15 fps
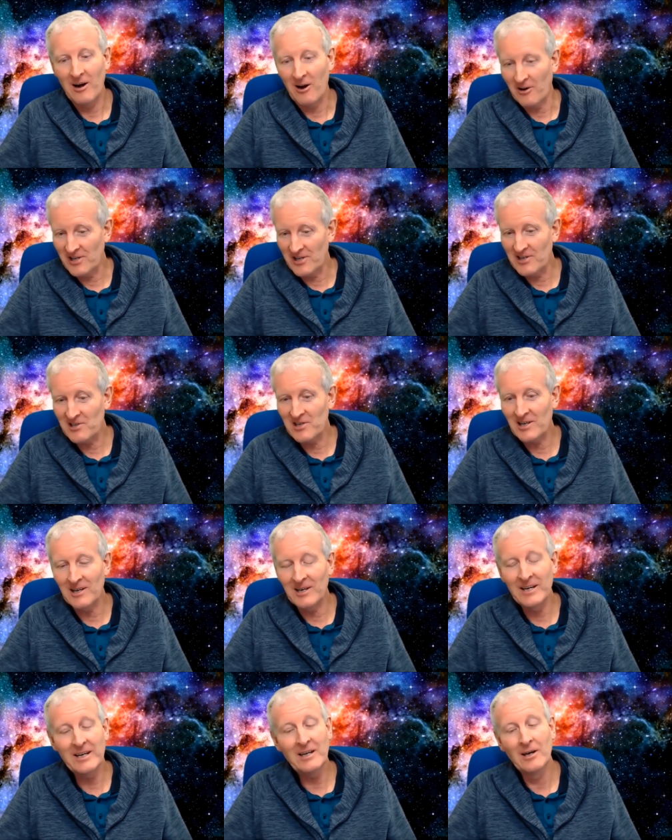
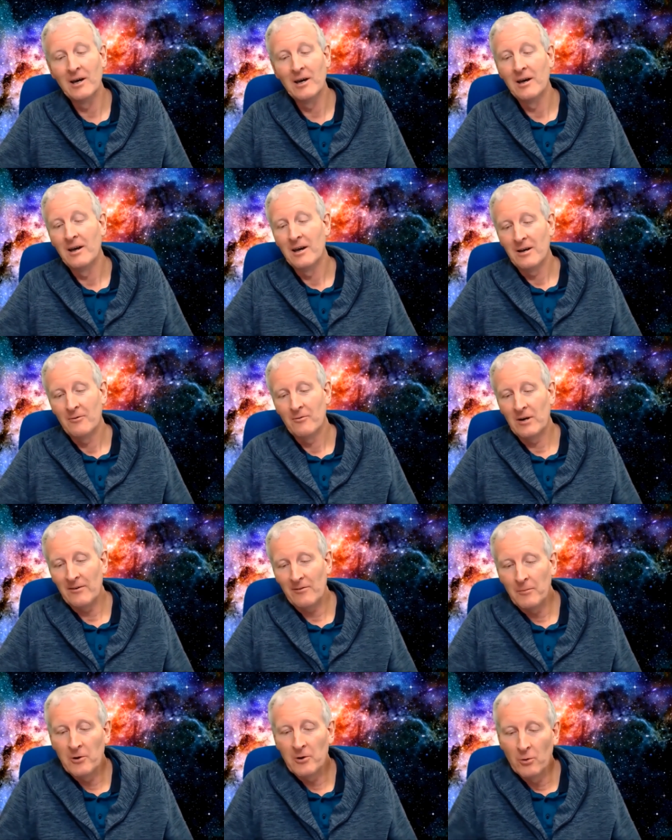artistically,
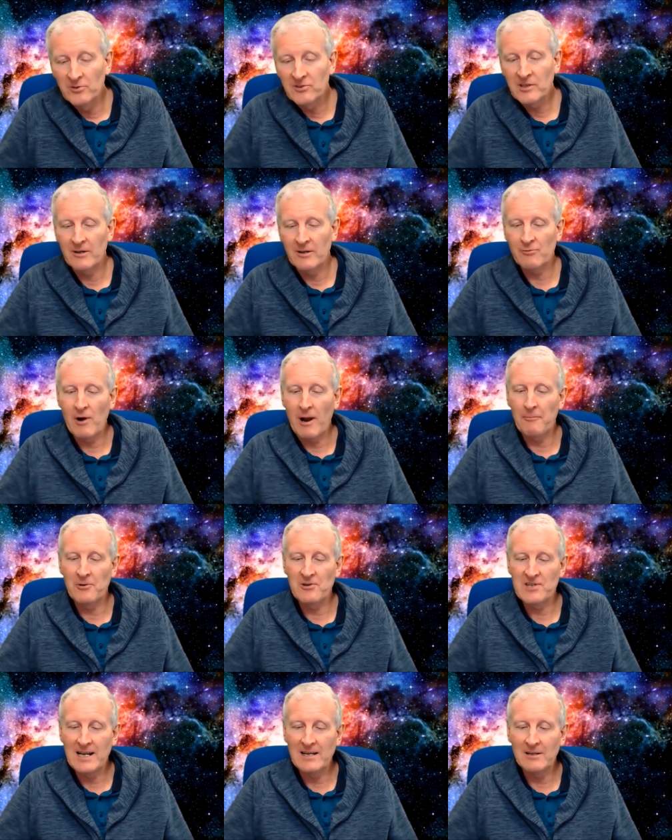whatever, but also it's
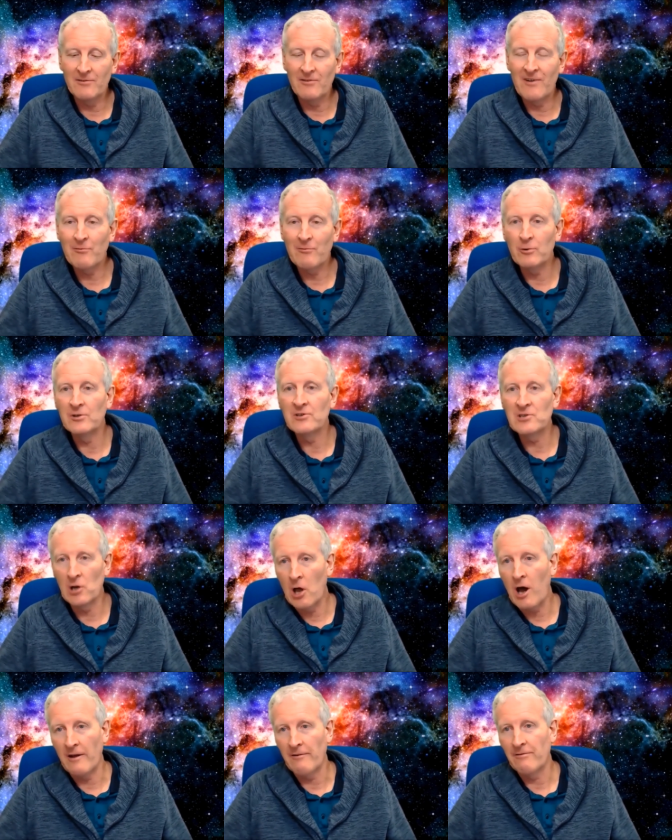representative of everyone's
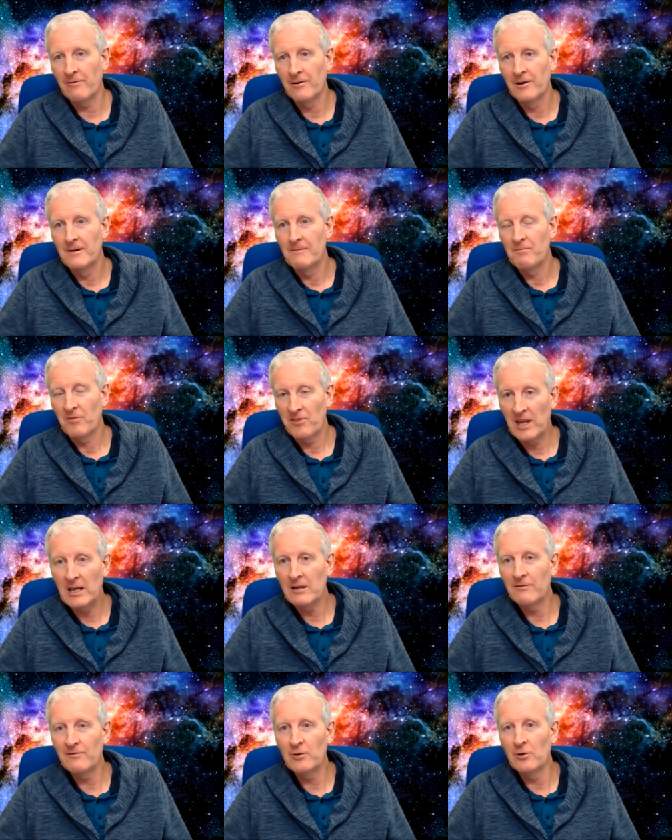life.
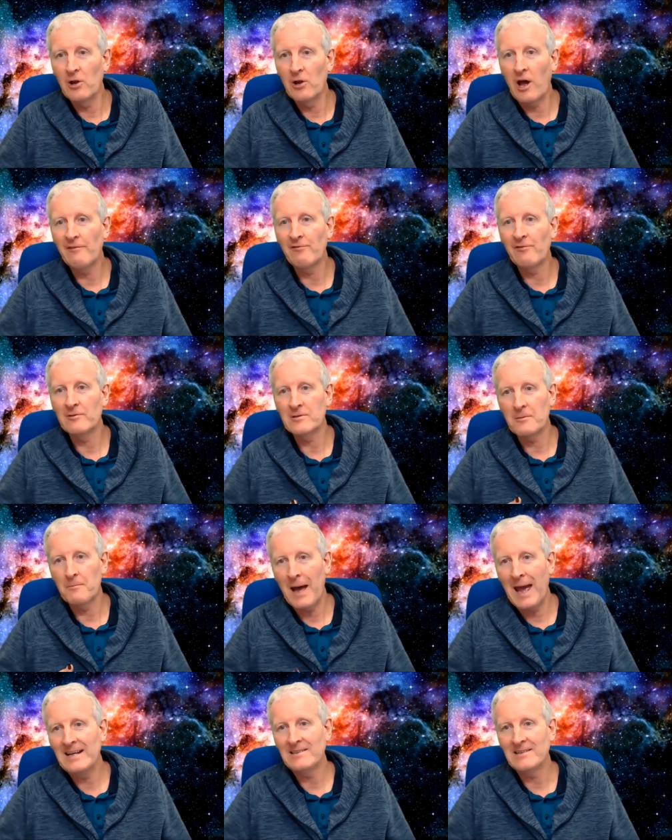Think of your life as a
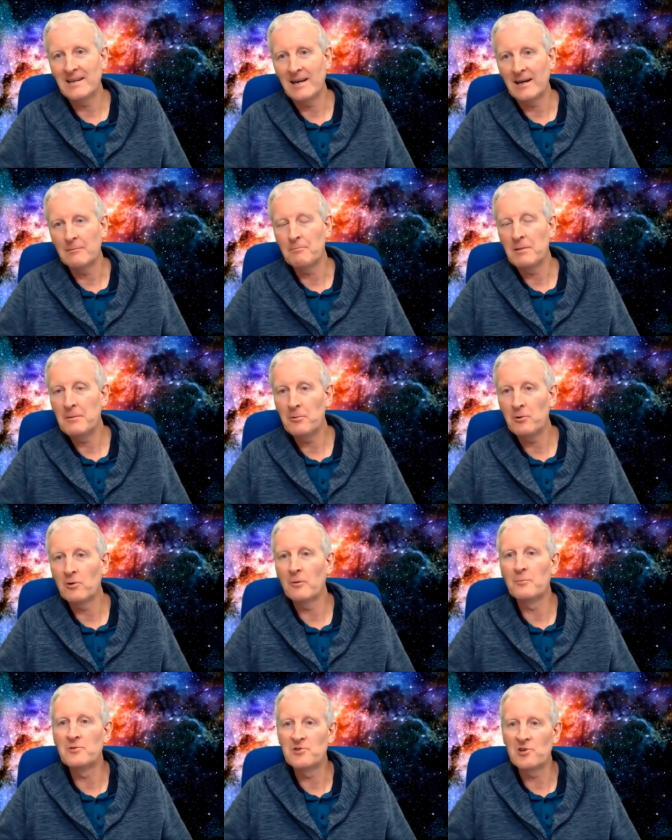painting, and people
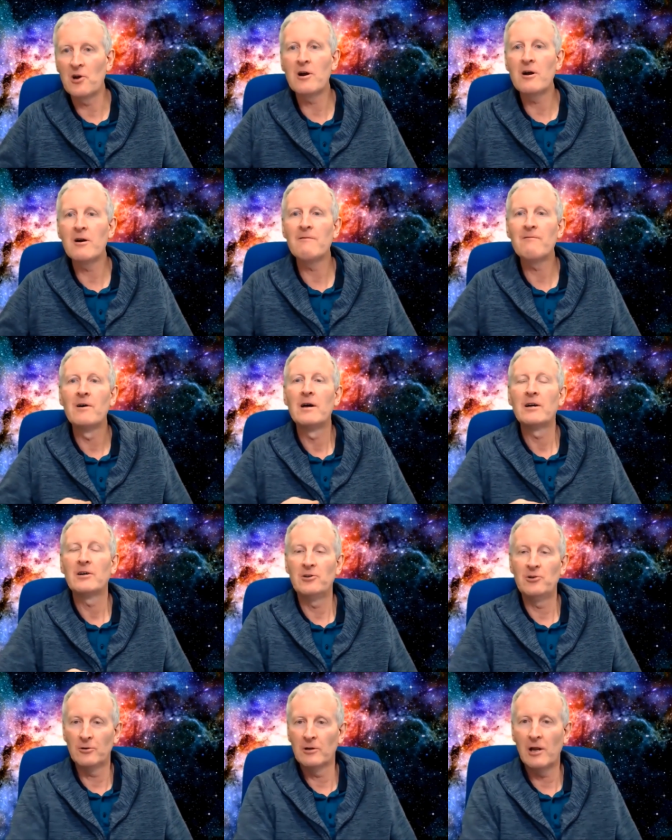observe
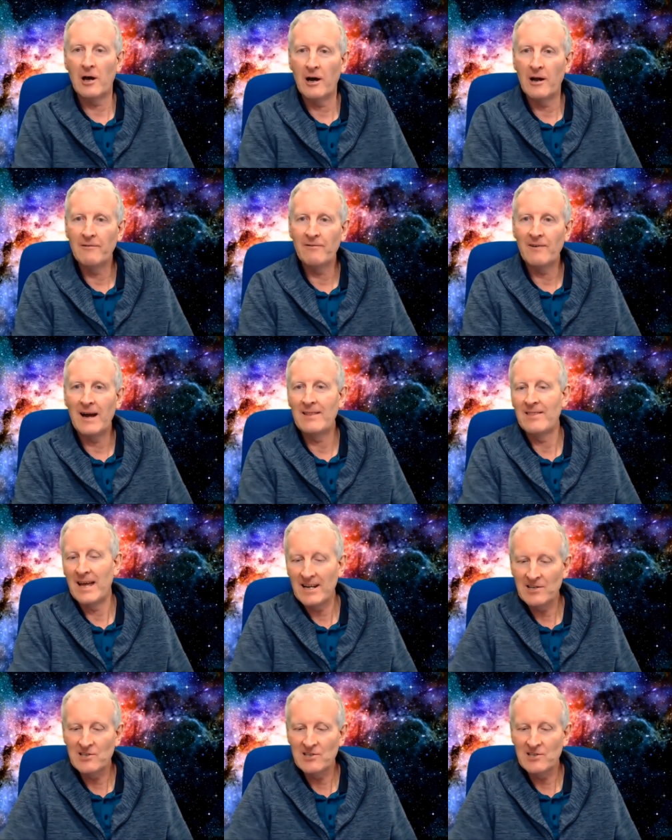your life and they